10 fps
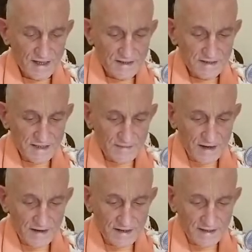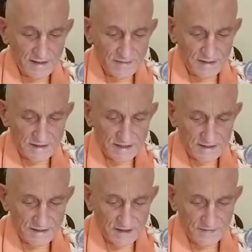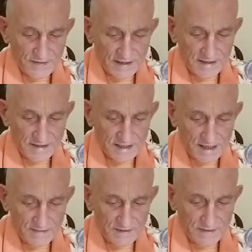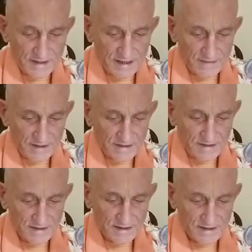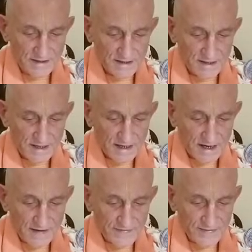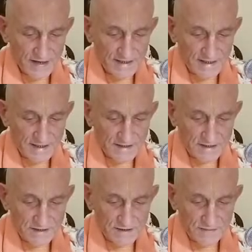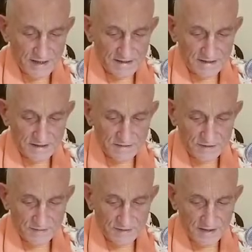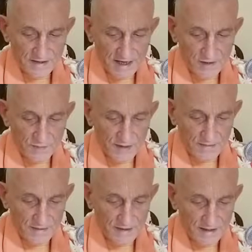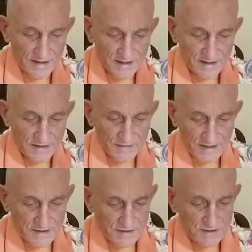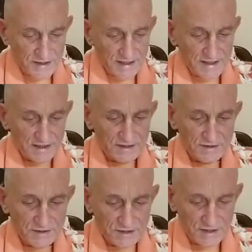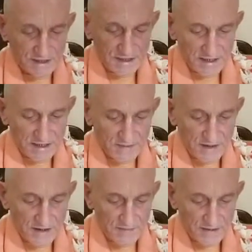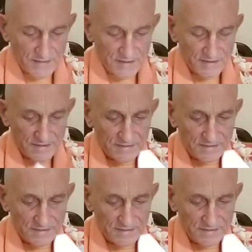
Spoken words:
Somehow or another, you must get yourself released and come to Vrindavan. After writing this, the two brothers, Rupa and Anupama, went to see Sri Caitanya Mahaprabhu.